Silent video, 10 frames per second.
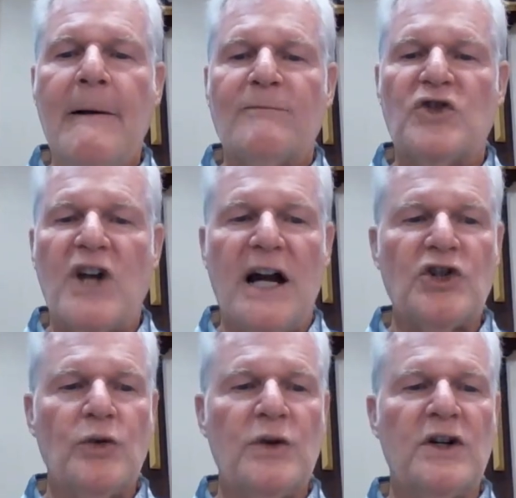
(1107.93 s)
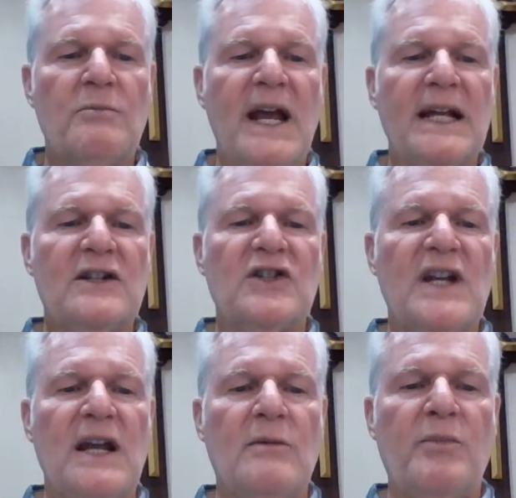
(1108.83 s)
Joshua could make this
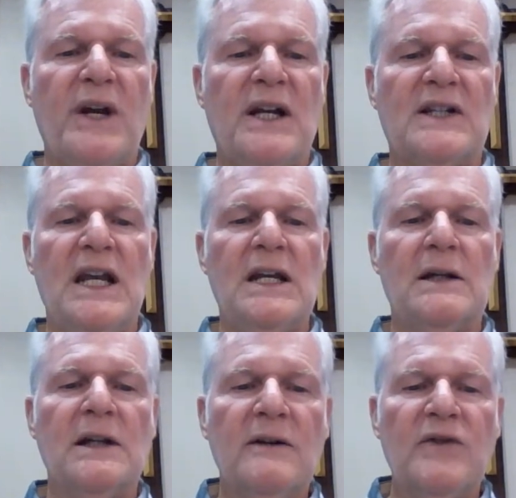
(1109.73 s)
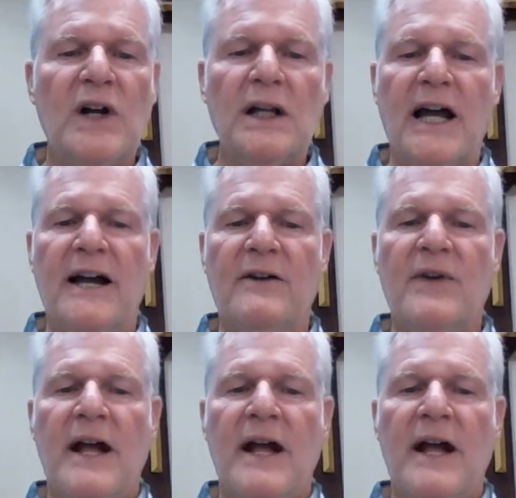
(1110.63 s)
statement because he had lived a life